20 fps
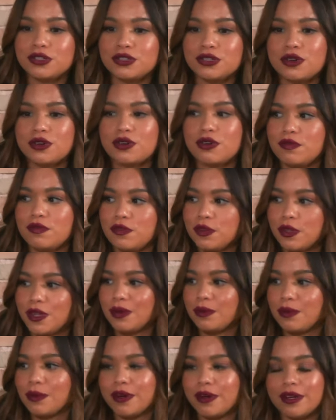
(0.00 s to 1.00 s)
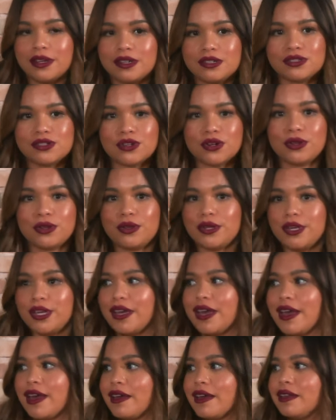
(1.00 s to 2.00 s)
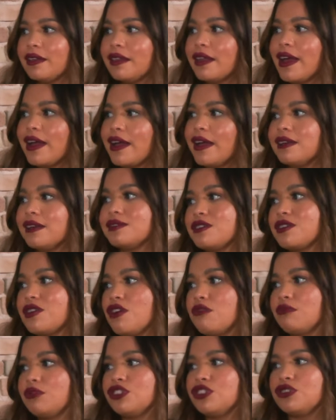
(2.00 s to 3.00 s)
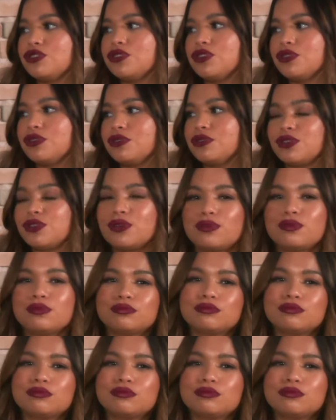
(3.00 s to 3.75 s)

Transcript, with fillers: So hopefully we're going to start looking at that as an option too. So.